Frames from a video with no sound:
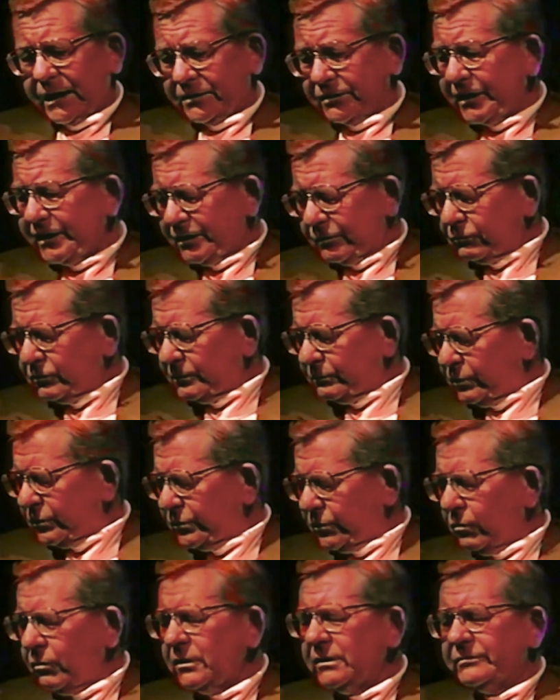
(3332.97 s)
I think it
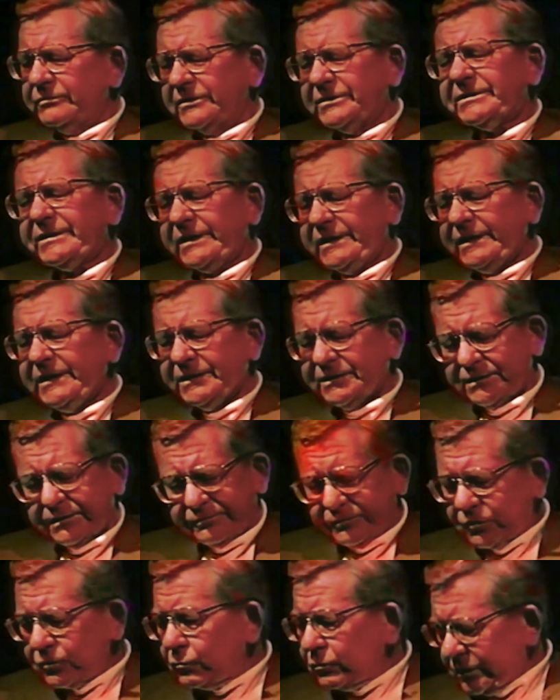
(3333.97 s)
would put all of us at
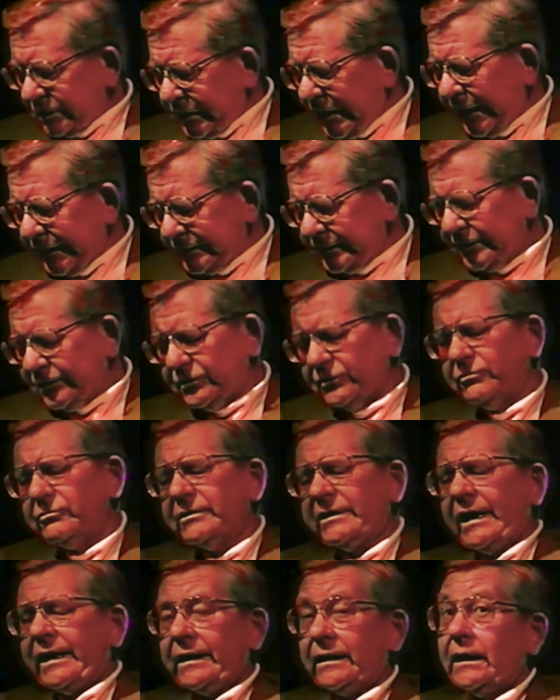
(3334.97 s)
ease if you would
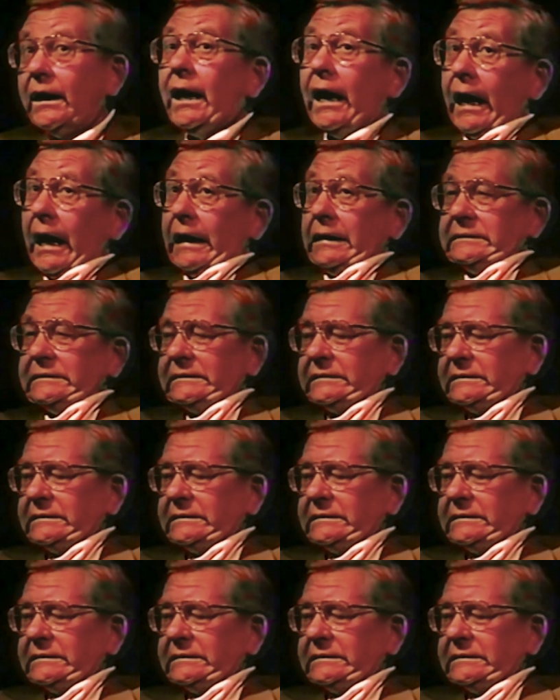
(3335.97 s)
kindly do that.